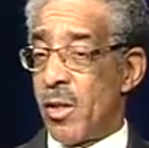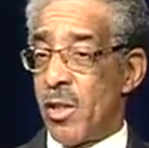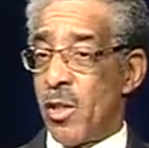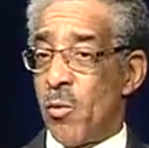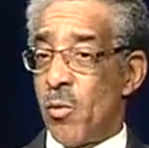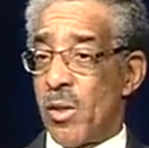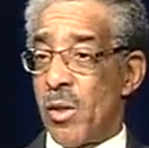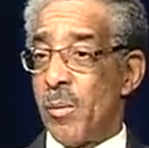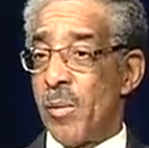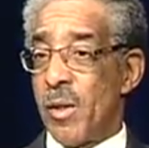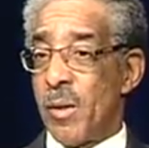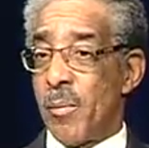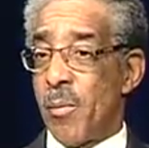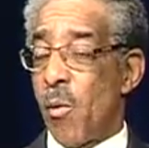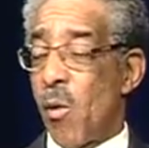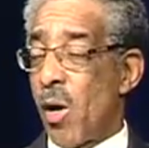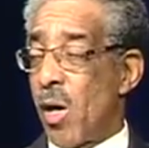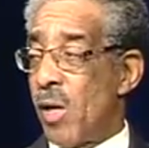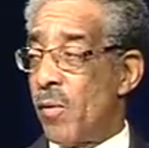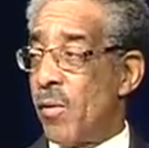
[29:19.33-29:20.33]
You want to be a
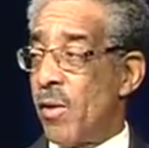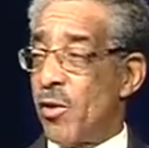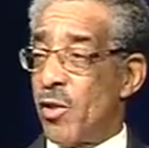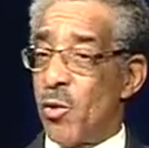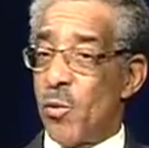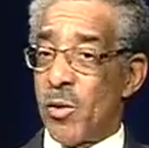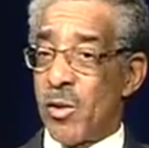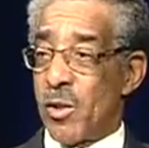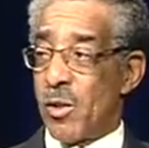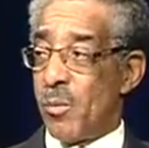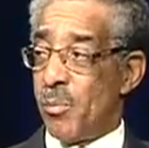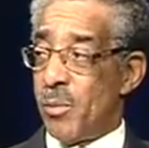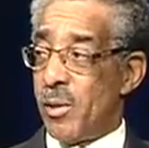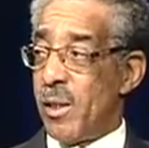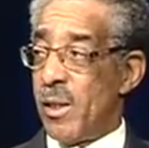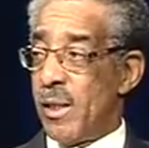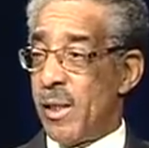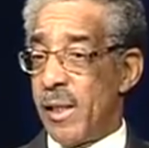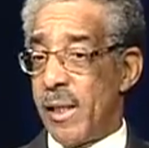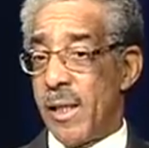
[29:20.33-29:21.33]
part of that, you want to
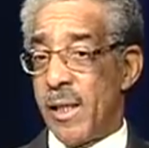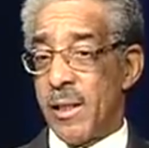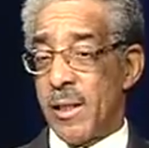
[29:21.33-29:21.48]
compete there,